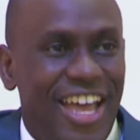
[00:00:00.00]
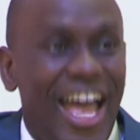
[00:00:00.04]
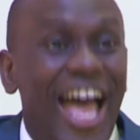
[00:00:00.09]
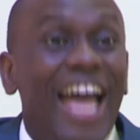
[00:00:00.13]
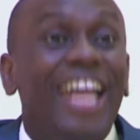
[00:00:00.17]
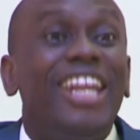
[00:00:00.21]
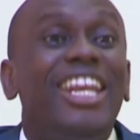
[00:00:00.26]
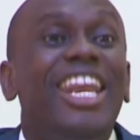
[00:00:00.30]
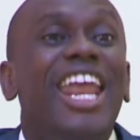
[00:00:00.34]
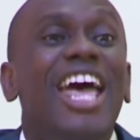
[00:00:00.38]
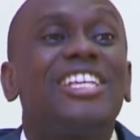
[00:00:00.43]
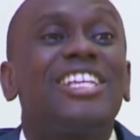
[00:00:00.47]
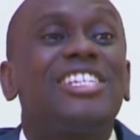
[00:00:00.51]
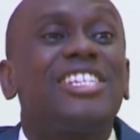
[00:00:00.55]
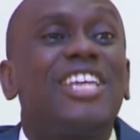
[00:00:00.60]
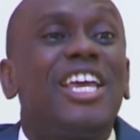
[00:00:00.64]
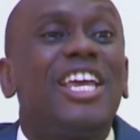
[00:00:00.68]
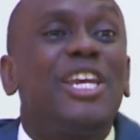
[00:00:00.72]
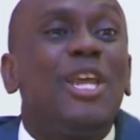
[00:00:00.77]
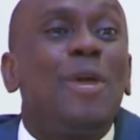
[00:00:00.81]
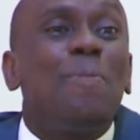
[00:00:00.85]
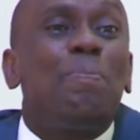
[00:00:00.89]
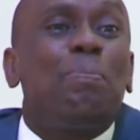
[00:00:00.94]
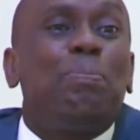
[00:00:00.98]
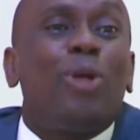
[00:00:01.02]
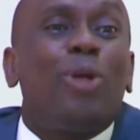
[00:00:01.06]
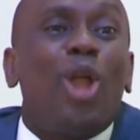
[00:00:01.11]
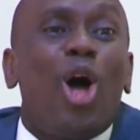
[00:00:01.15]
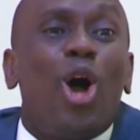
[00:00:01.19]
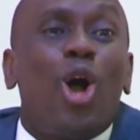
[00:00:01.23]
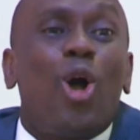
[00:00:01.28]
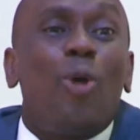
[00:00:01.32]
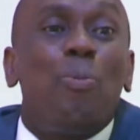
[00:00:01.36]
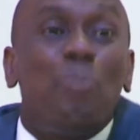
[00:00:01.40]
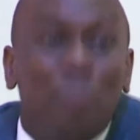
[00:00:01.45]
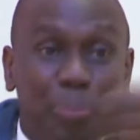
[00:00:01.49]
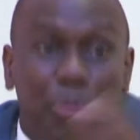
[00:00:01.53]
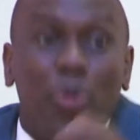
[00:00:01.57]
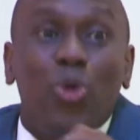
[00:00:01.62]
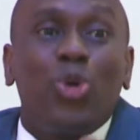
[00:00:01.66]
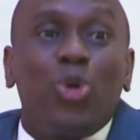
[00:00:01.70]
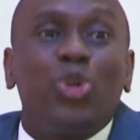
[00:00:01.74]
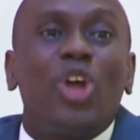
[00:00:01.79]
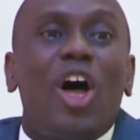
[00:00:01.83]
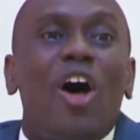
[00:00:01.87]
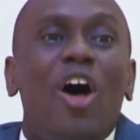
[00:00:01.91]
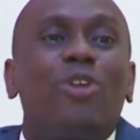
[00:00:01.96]
And let's see the plug
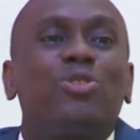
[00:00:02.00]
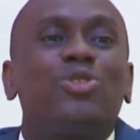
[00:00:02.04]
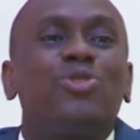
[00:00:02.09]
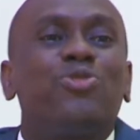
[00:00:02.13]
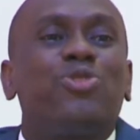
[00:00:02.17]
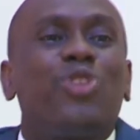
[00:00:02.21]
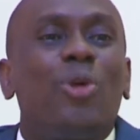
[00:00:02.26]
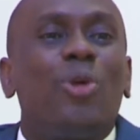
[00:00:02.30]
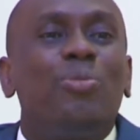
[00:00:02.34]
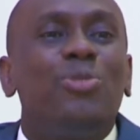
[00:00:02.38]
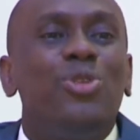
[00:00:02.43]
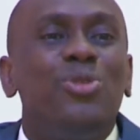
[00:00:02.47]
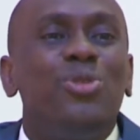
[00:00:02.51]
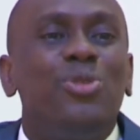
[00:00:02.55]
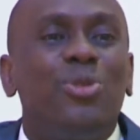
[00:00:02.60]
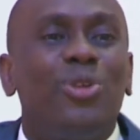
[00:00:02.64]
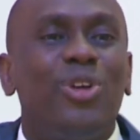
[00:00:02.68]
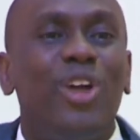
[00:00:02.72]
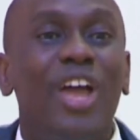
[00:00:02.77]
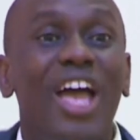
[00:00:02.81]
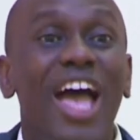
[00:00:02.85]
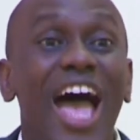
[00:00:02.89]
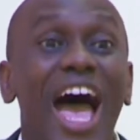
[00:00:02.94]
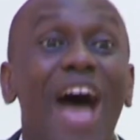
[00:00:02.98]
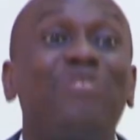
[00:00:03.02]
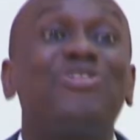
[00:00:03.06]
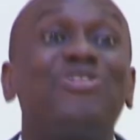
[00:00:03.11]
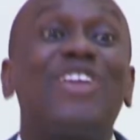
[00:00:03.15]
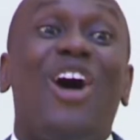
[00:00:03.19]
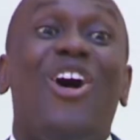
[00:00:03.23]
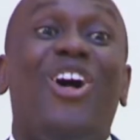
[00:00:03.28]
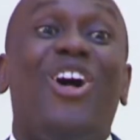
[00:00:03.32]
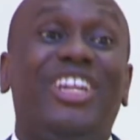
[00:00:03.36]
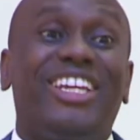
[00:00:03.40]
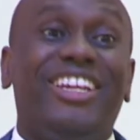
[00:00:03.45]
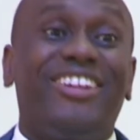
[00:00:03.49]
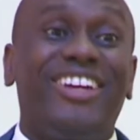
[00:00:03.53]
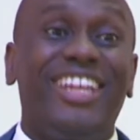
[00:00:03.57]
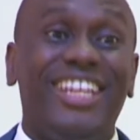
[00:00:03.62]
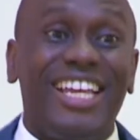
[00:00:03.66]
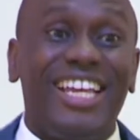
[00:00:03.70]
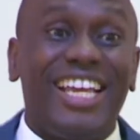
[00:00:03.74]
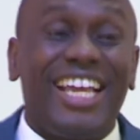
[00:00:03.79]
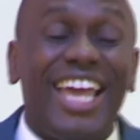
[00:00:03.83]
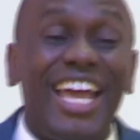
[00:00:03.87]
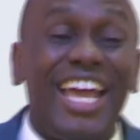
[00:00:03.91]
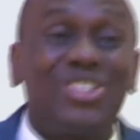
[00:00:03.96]
pulled out from you. After all the
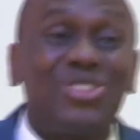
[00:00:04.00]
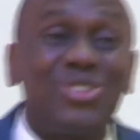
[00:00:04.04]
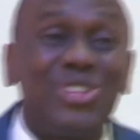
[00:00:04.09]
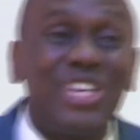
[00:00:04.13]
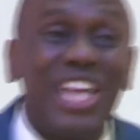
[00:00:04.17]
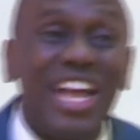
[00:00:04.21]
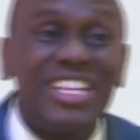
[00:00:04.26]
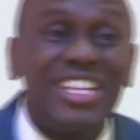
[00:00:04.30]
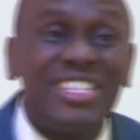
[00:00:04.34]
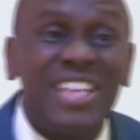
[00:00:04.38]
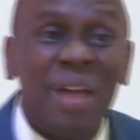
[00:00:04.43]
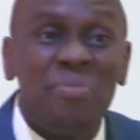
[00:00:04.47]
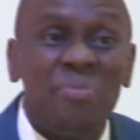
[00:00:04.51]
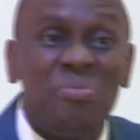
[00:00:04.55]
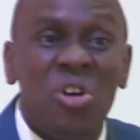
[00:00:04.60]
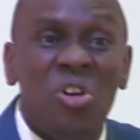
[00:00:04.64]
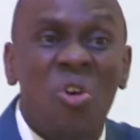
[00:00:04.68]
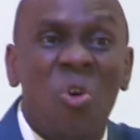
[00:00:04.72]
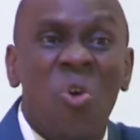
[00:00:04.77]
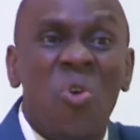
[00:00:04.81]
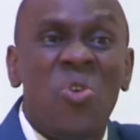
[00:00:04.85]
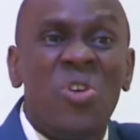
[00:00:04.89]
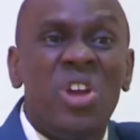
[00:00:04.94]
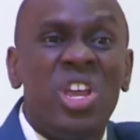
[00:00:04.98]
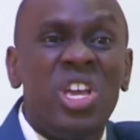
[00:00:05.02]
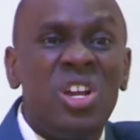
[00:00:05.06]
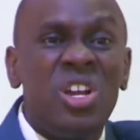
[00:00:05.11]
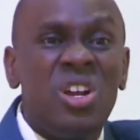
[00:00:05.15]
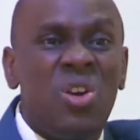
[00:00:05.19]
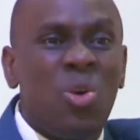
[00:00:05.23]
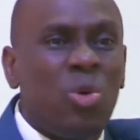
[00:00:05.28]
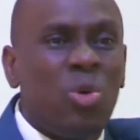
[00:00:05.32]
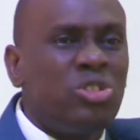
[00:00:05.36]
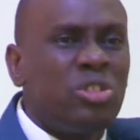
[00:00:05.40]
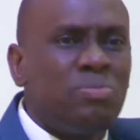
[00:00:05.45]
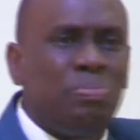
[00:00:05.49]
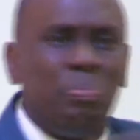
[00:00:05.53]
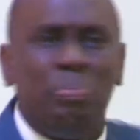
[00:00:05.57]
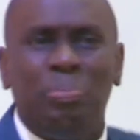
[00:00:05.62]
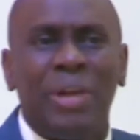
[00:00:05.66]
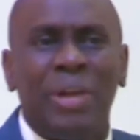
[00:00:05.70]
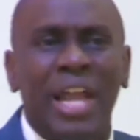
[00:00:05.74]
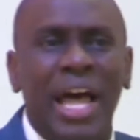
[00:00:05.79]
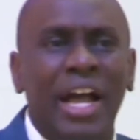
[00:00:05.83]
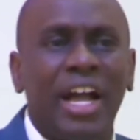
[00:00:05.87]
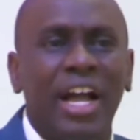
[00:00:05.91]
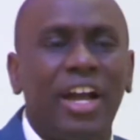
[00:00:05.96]
reading, get to the exam only goes
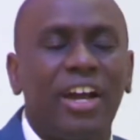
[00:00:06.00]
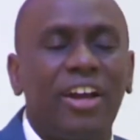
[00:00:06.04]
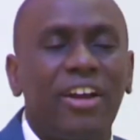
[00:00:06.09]
blank.